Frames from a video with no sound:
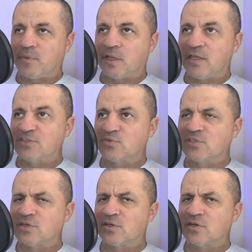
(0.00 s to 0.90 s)
And this was
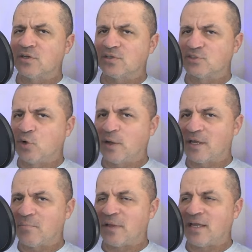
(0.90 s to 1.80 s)
a uh, as quick
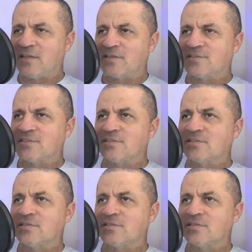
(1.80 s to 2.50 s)
and painless.